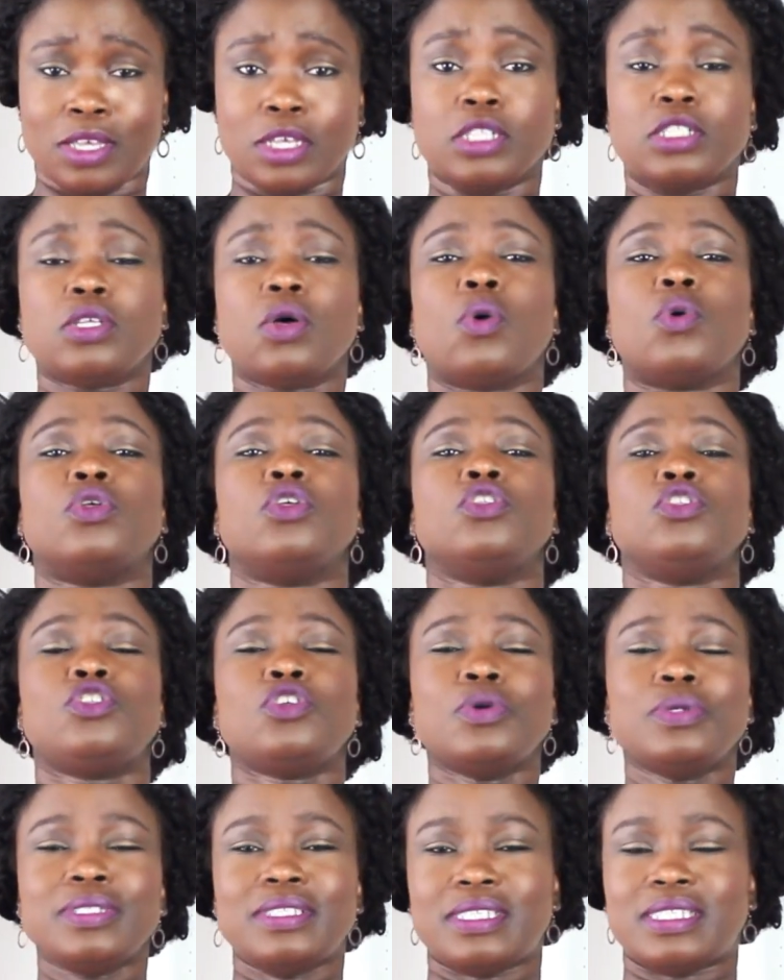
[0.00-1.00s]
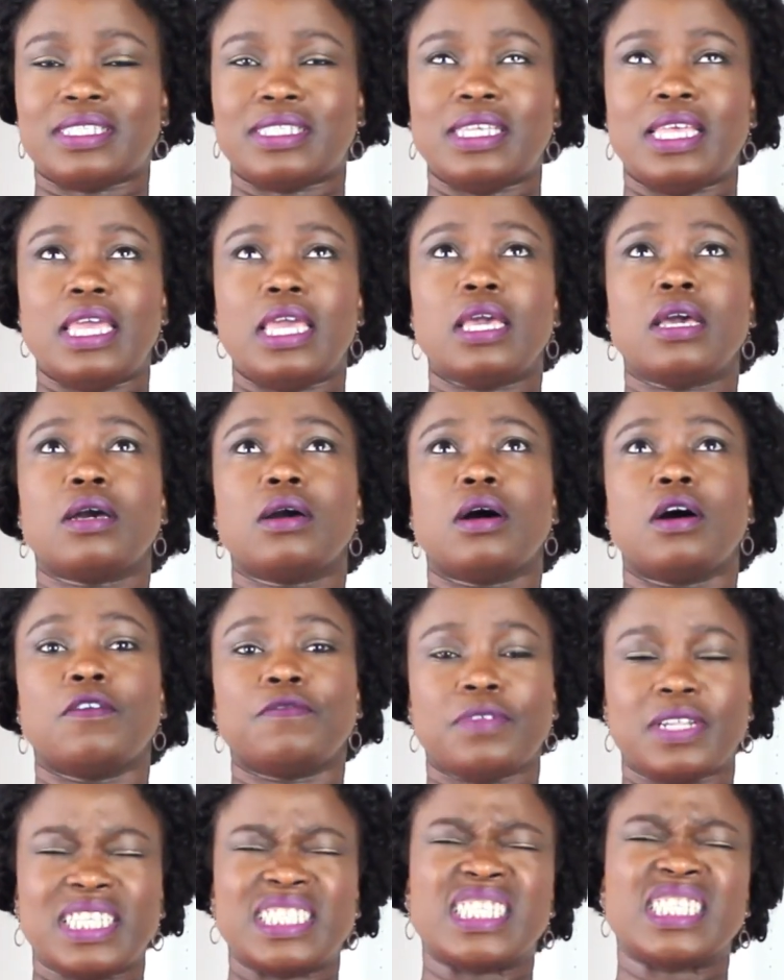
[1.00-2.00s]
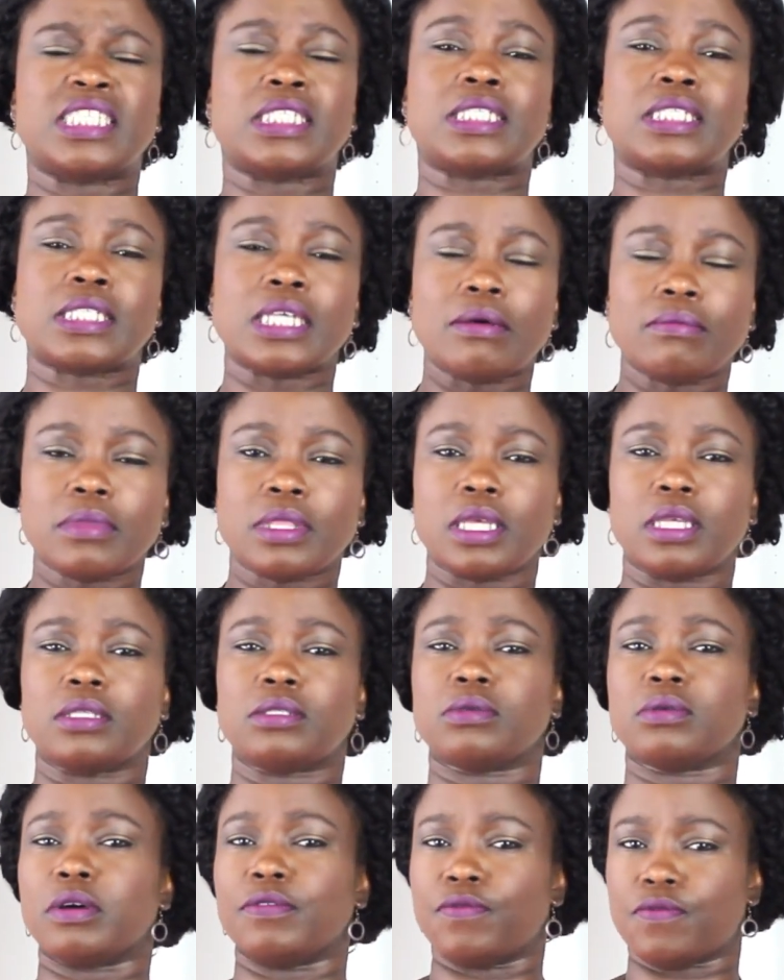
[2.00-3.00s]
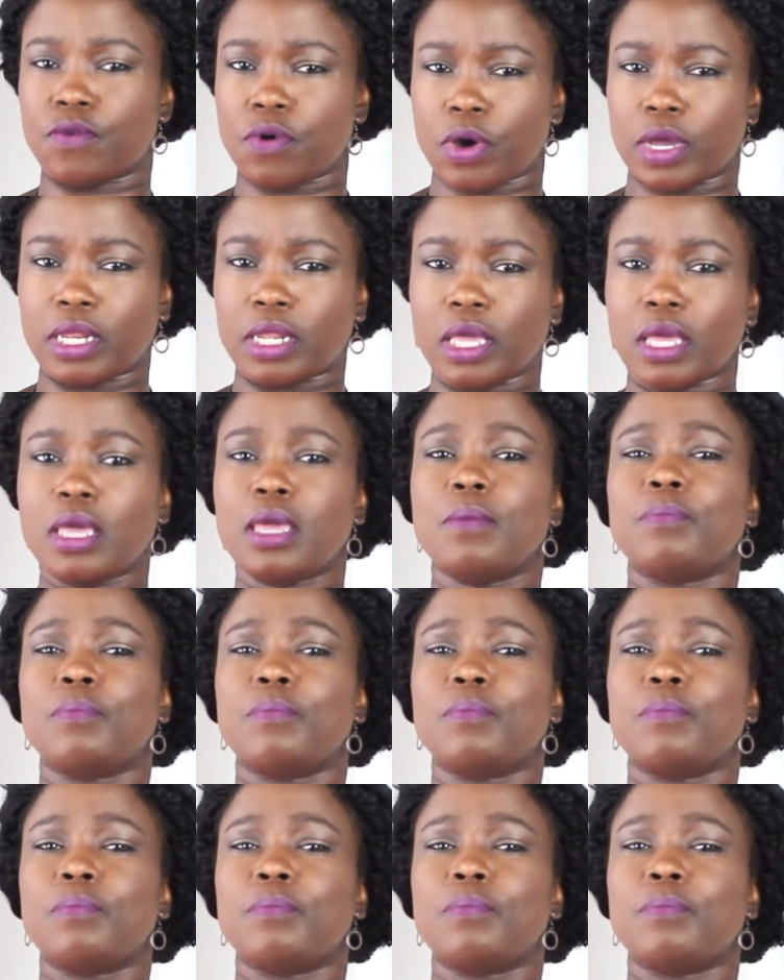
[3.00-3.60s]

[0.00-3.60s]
So don't see conflict as something to avoid.